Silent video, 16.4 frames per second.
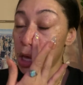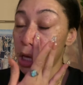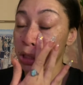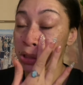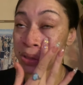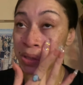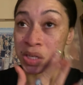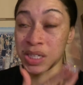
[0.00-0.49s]

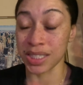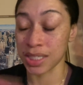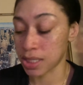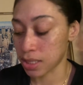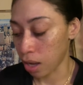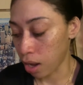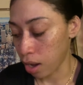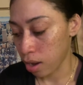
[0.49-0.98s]
And so this
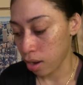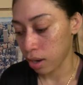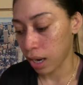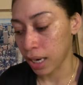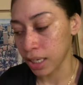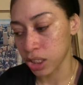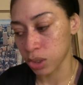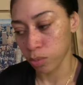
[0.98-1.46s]
song,
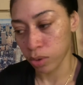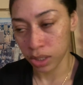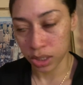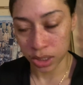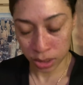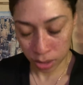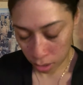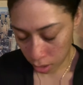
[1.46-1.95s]
I just
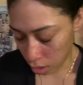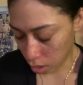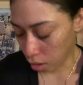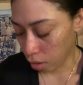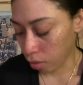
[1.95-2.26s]
wanted this,